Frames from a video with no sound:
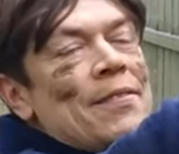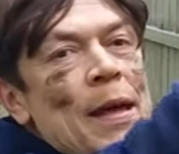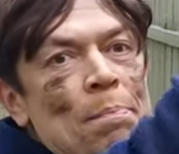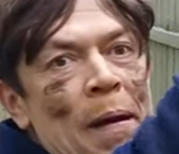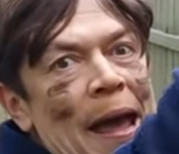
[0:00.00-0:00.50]

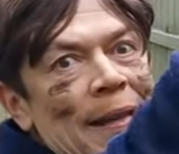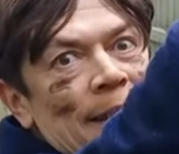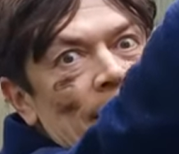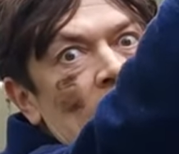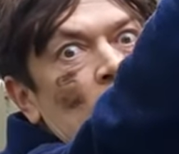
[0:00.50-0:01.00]
they
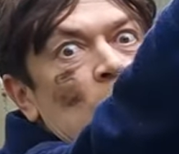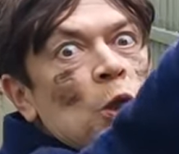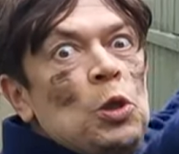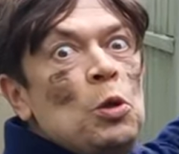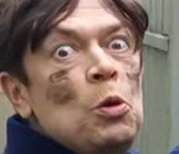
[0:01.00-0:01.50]
painted a
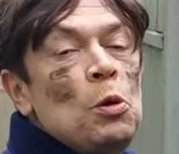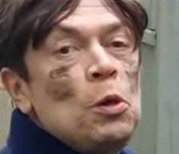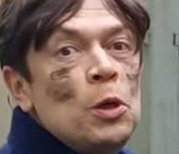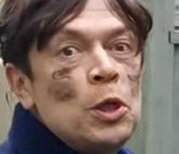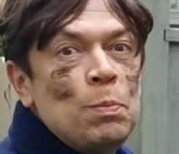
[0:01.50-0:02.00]

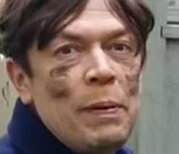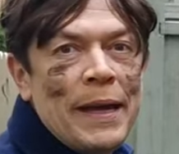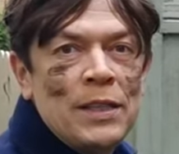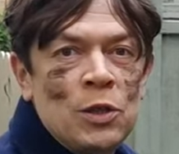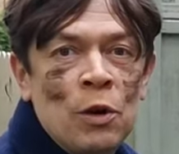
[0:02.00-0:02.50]
huge
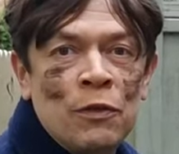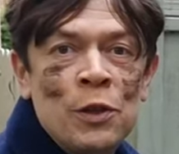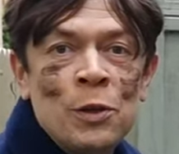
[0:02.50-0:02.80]
picture of the